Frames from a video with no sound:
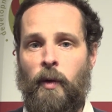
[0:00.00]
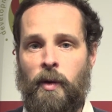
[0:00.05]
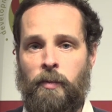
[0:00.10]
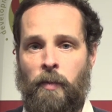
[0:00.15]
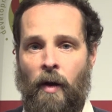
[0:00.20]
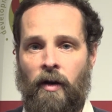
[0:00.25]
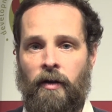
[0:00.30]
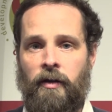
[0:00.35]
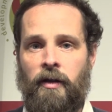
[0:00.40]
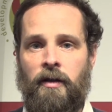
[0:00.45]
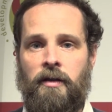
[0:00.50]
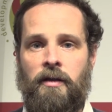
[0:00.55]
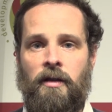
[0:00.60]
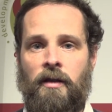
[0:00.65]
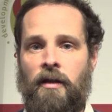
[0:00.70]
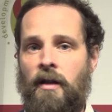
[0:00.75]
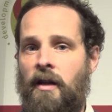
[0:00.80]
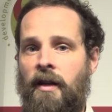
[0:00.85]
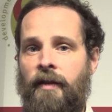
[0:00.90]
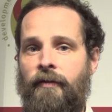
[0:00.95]
politics
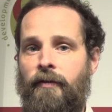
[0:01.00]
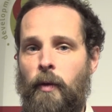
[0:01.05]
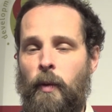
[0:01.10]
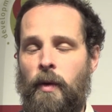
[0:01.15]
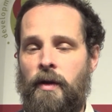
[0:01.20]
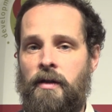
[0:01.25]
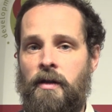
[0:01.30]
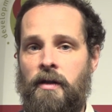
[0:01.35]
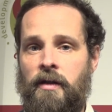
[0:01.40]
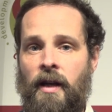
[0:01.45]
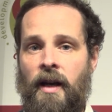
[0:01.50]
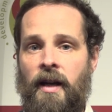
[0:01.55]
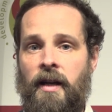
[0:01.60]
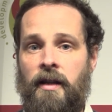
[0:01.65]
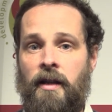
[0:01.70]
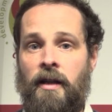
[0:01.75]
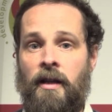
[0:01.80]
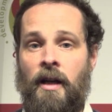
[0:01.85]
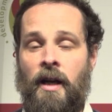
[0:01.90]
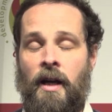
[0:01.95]
and influence
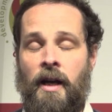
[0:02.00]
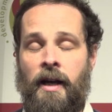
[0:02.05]
society.